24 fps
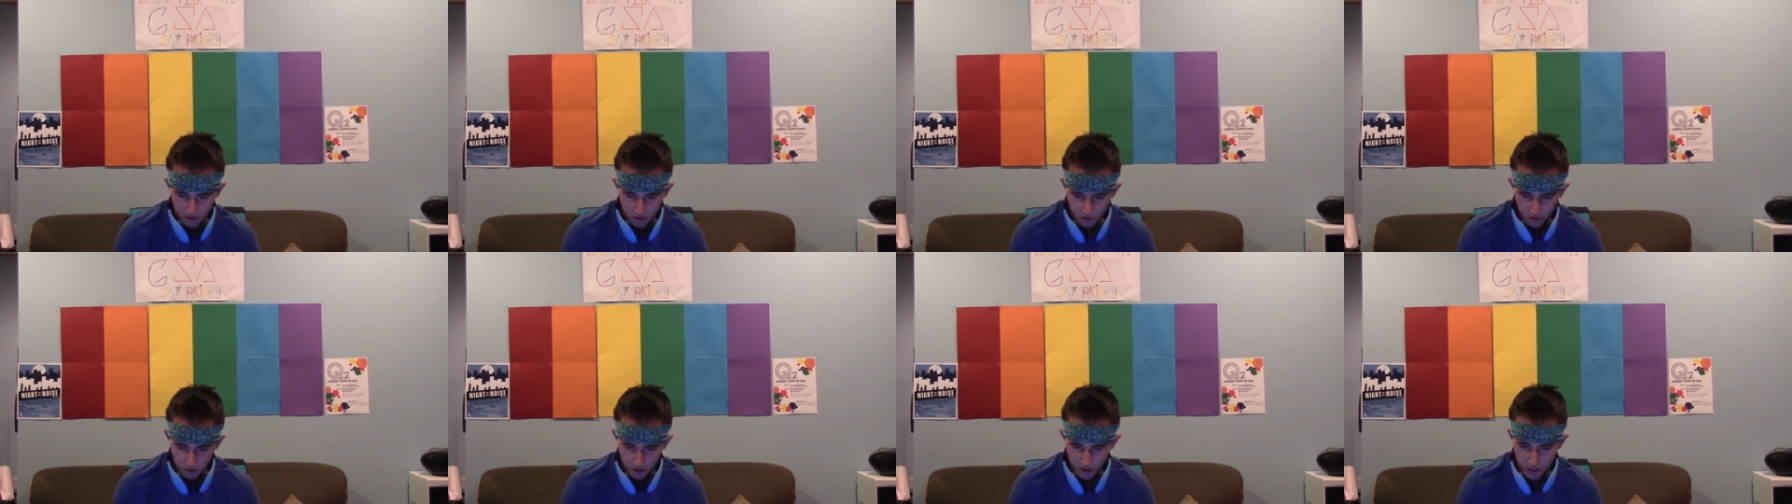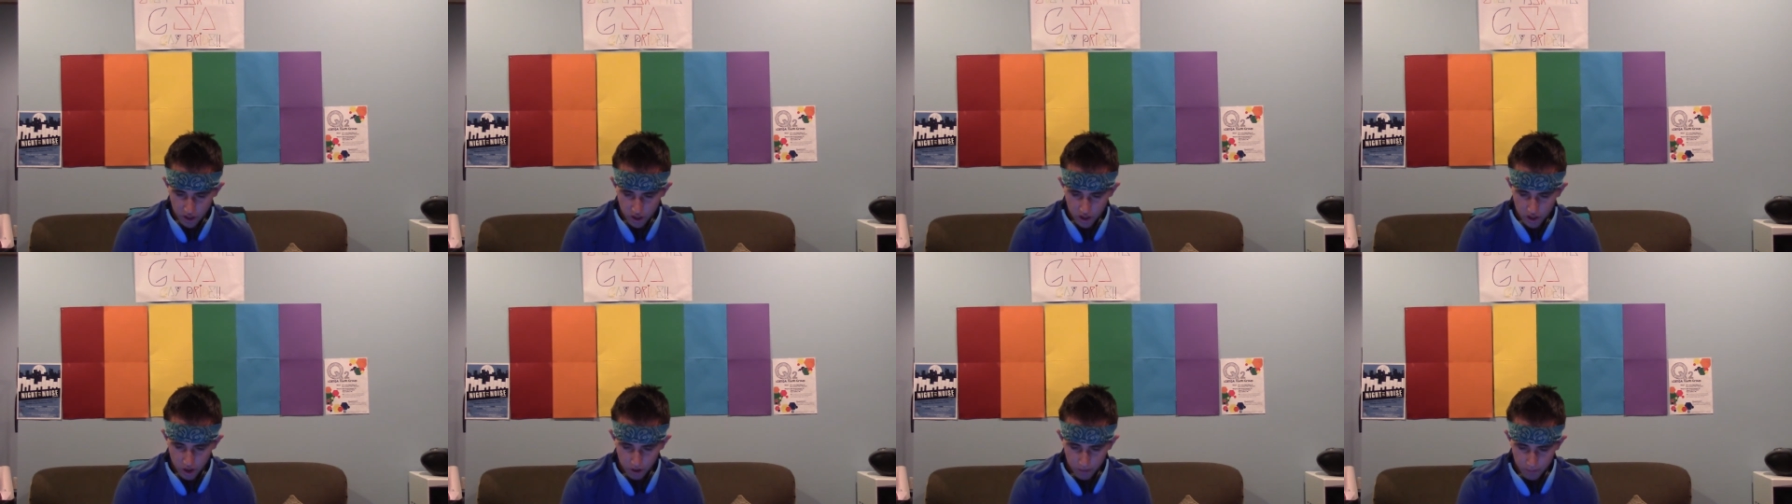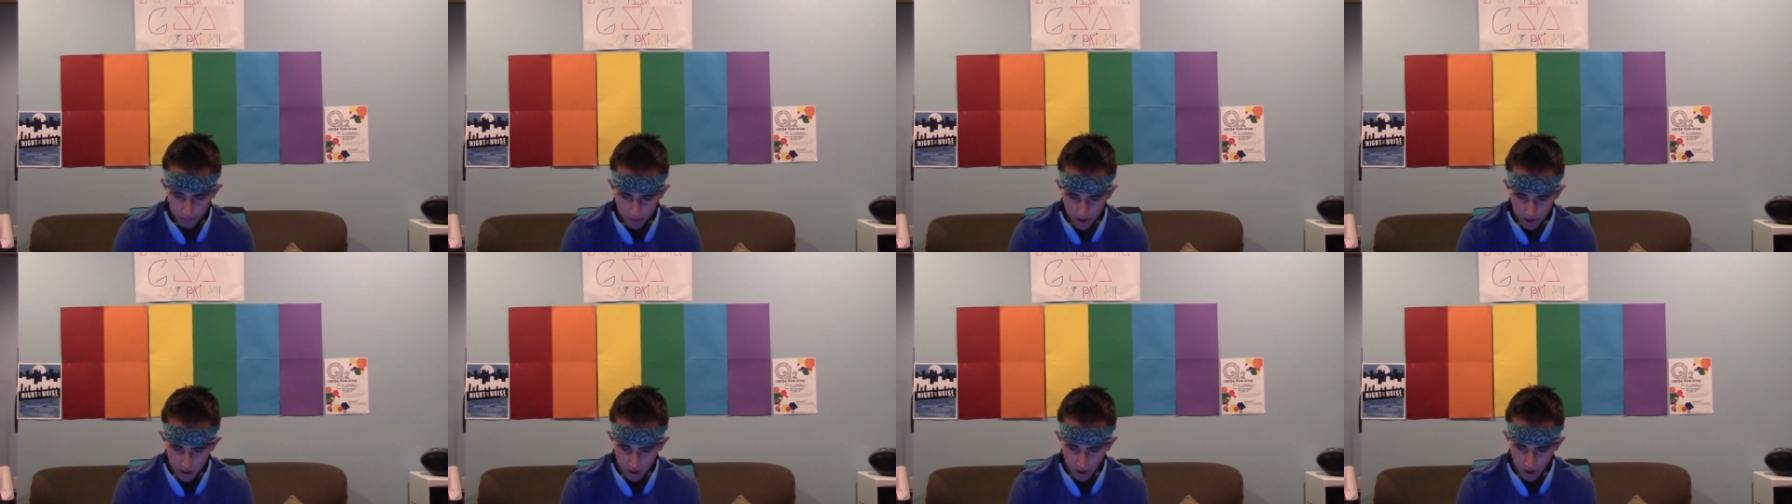Drake
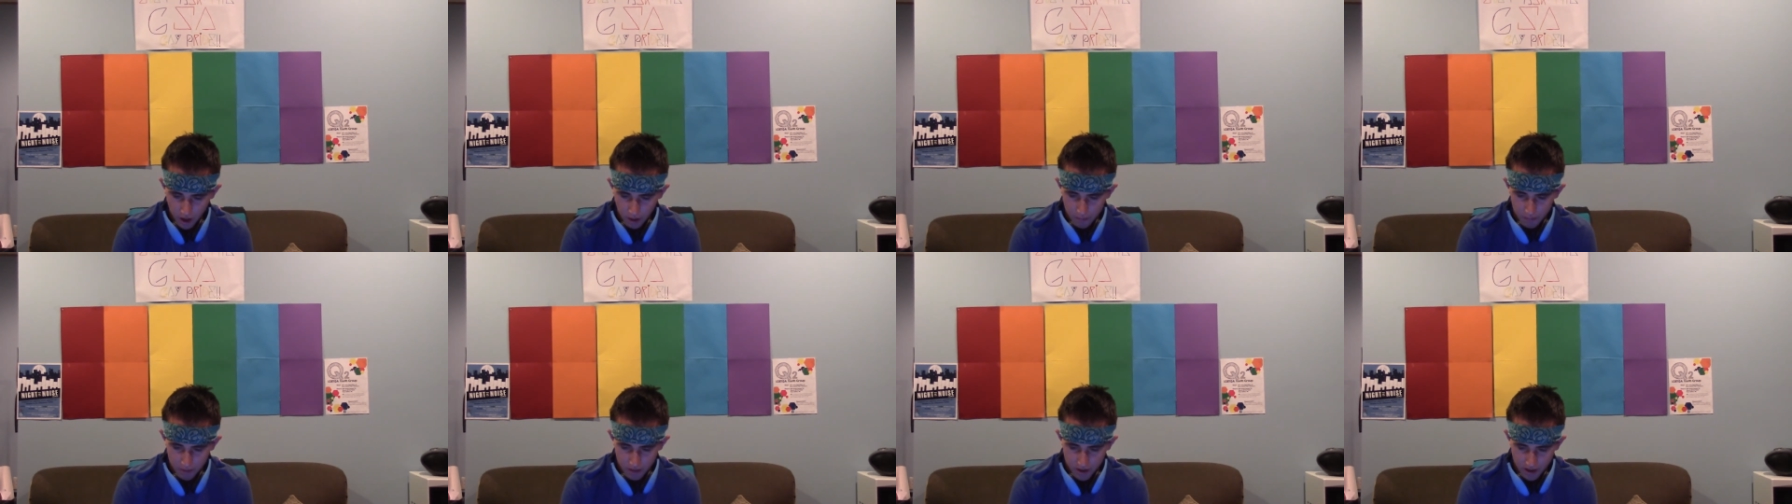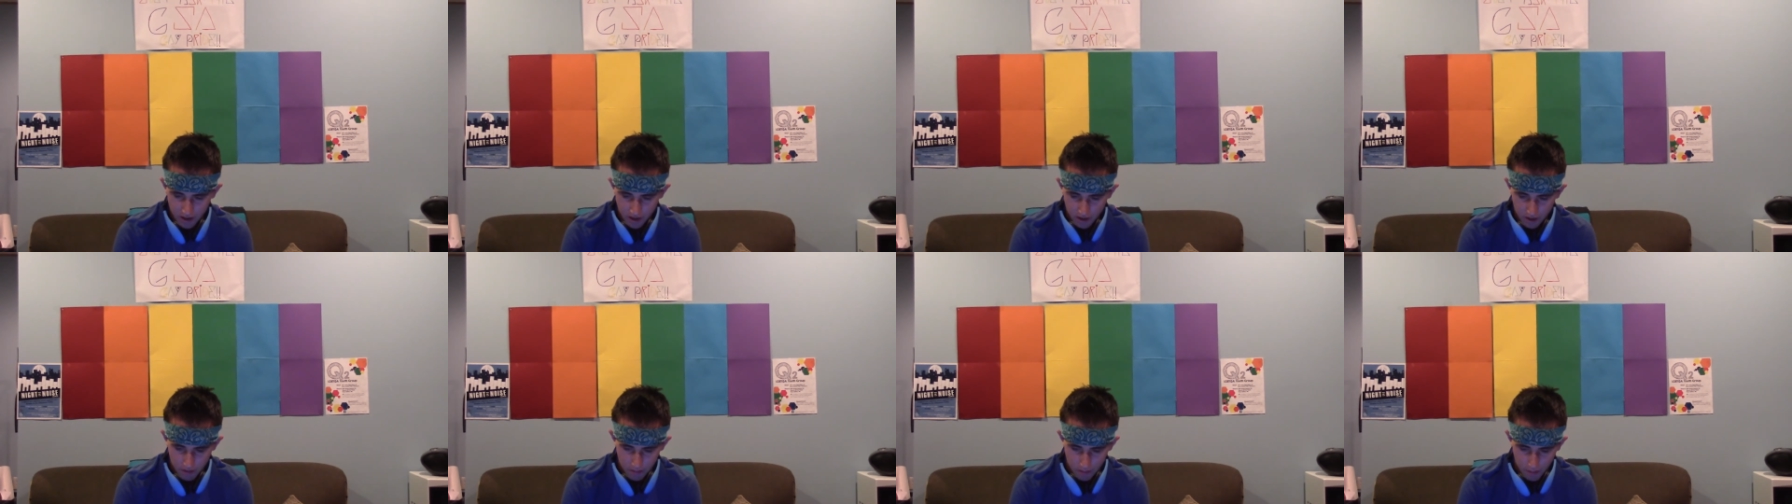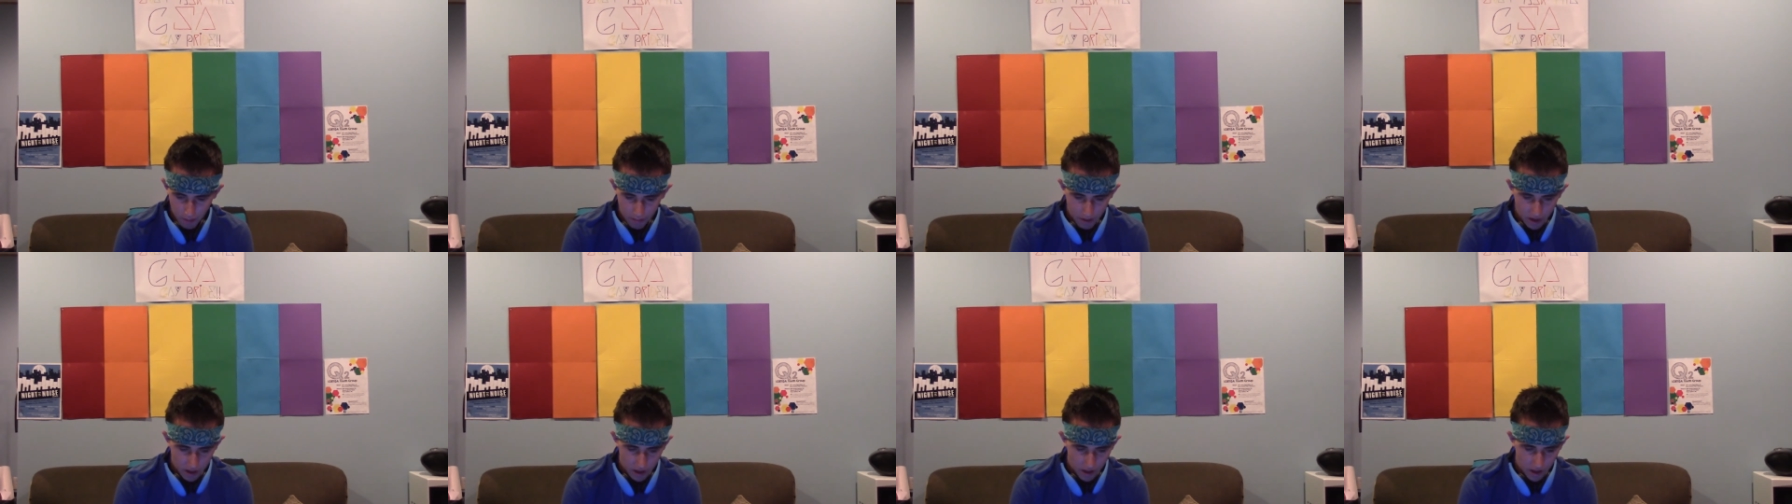jumping up and down on
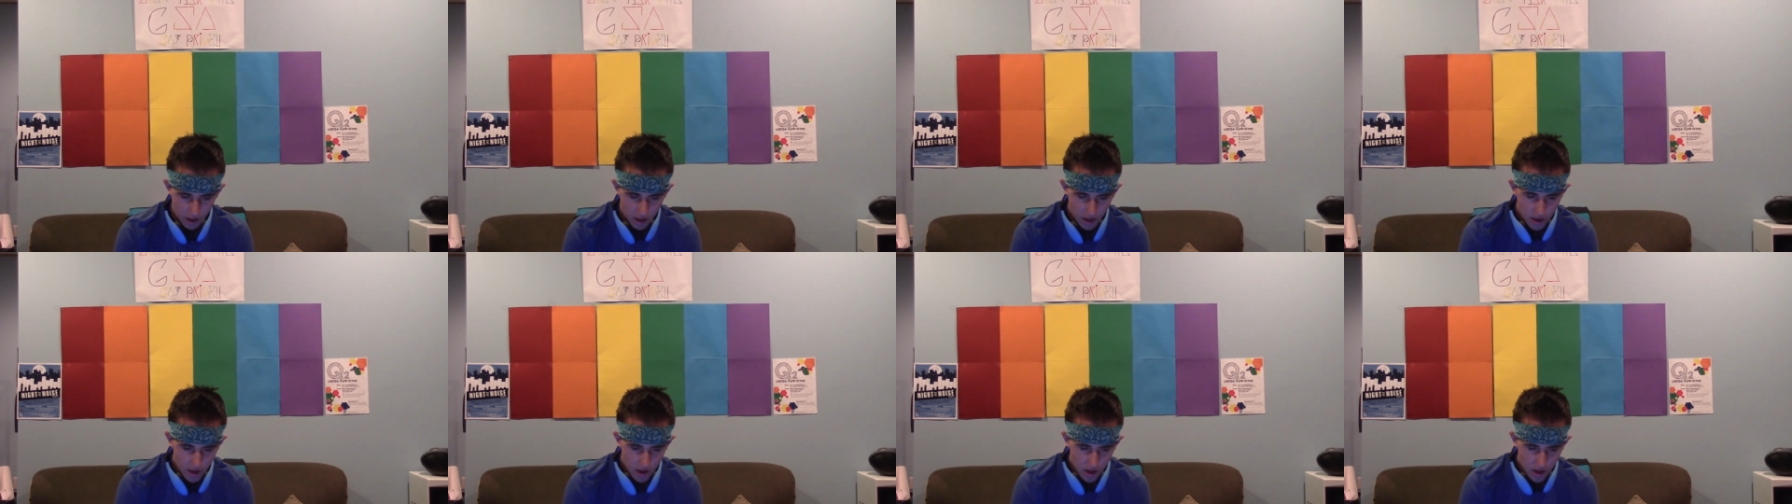my bed.